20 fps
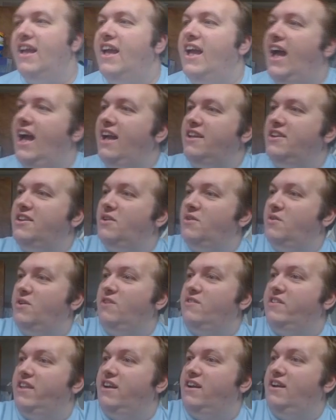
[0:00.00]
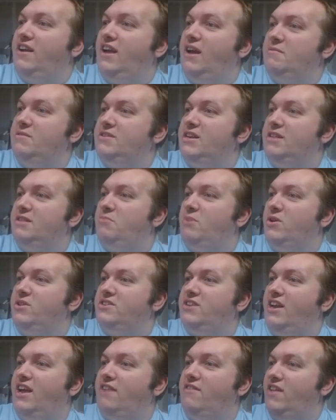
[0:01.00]
How you doing over there? How much hit points do
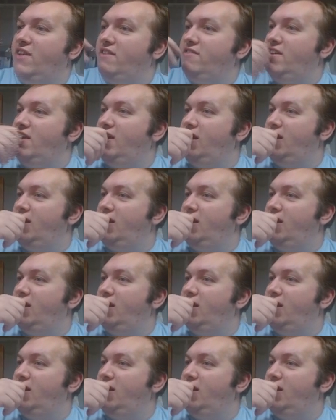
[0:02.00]
you have left?